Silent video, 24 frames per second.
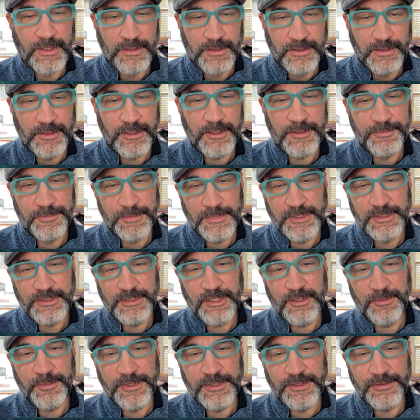It's
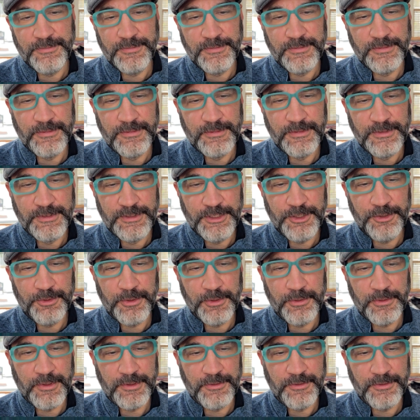telling me 0